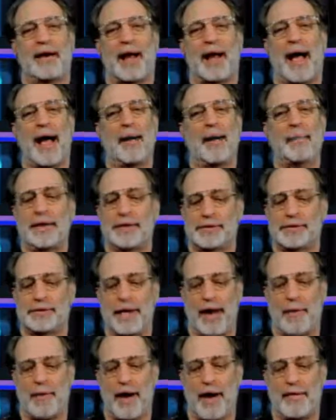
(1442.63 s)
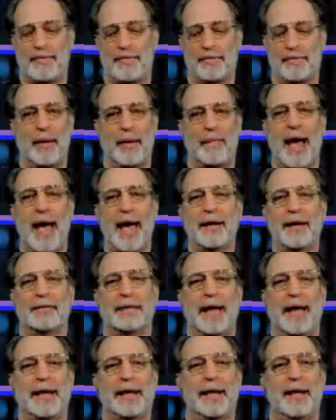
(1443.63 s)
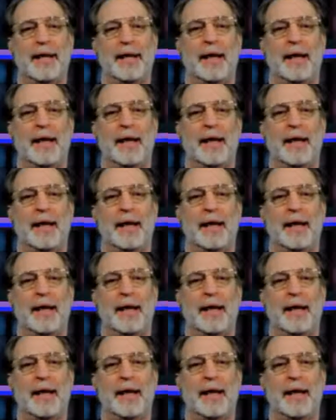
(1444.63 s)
I'm going to stay away from them. I don't like it.